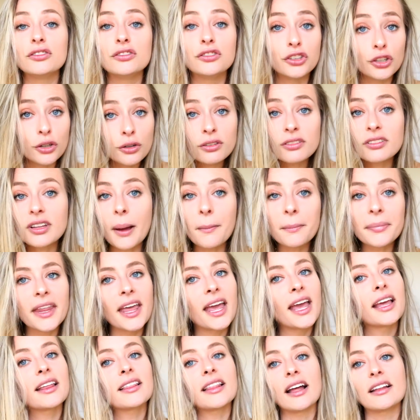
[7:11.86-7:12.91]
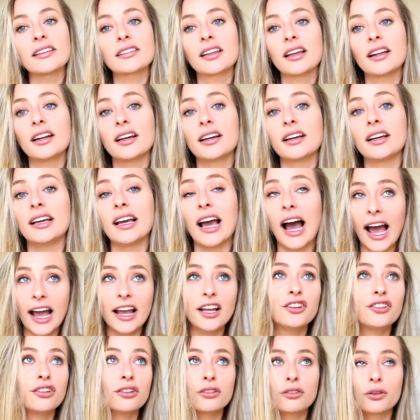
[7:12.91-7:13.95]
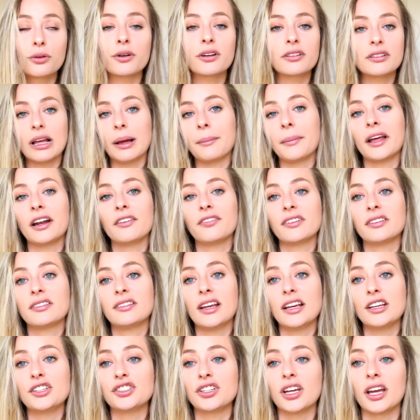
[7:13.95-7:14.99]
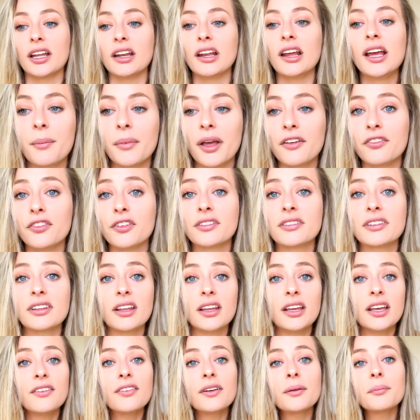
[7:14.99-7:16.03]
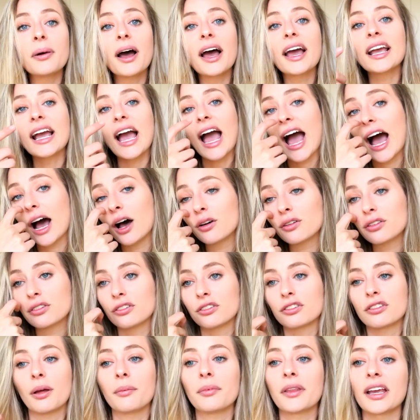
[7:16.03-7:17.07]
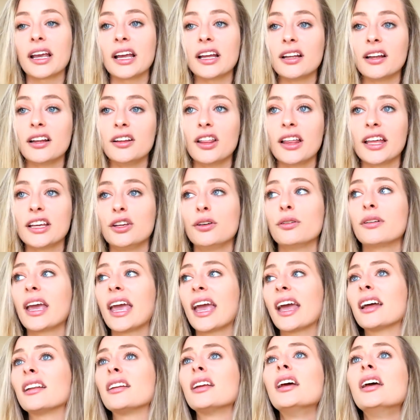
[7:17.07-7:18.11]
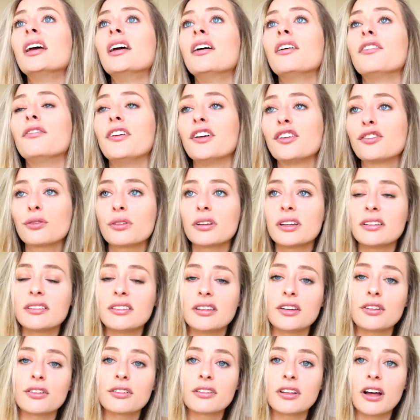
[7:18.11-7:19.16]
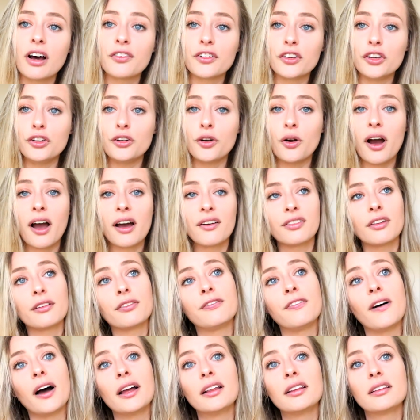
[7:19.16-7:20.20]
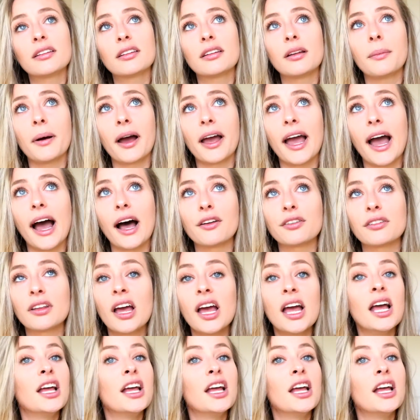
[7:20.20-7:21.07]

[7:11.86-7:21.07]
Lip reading: do something that's gonna guide you towards that manifestation. If it's even buying a house or something, and it, like, you can't visually see yourself or you don't have the funds to buy a house,